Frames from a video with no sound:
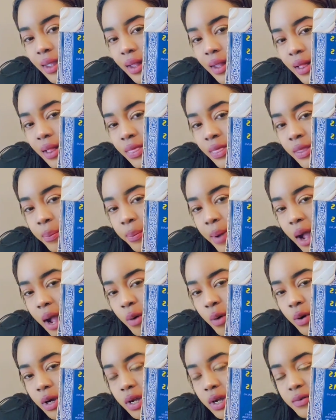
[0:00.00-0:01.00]
The
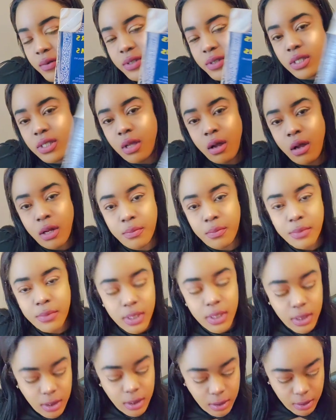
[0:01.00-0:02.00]
Power of Psalms.
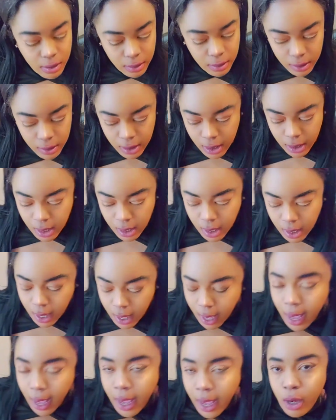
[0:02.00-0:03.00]

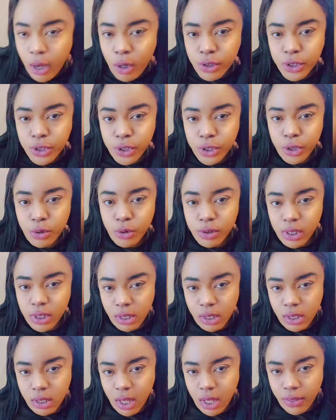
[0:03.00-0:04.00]
I also use
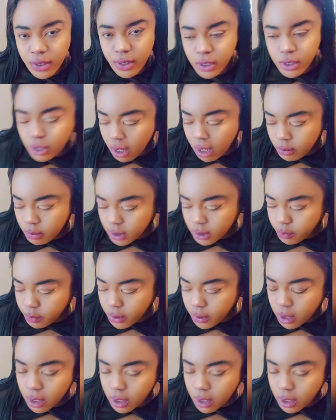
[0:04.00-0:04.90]
another Psalms book,